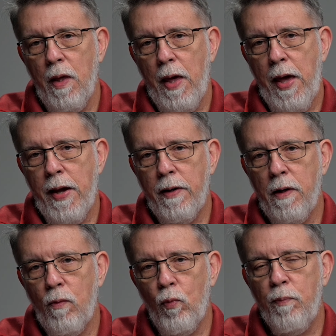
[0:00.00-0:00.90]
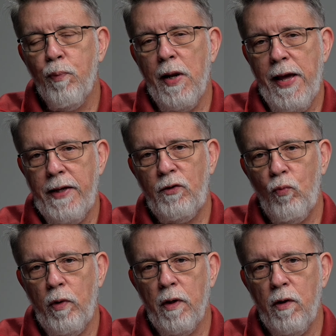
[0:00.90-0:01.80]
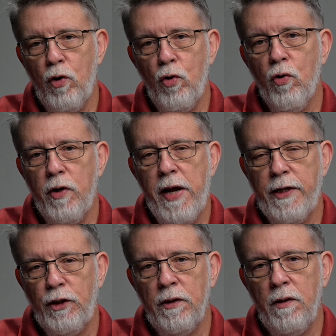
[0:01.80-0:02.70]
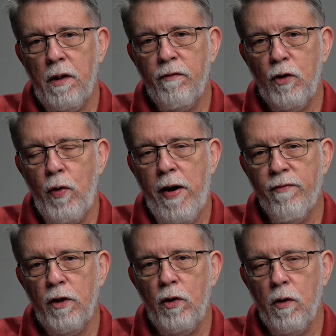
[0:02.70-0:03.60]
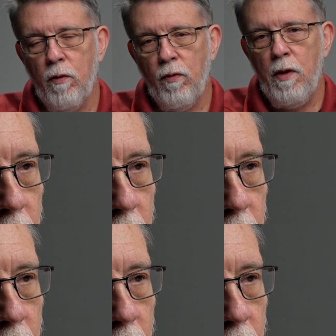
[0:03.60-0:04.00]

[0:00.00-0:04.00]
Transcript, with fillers: and uh, replaced with a new creation of a new heaven and earth.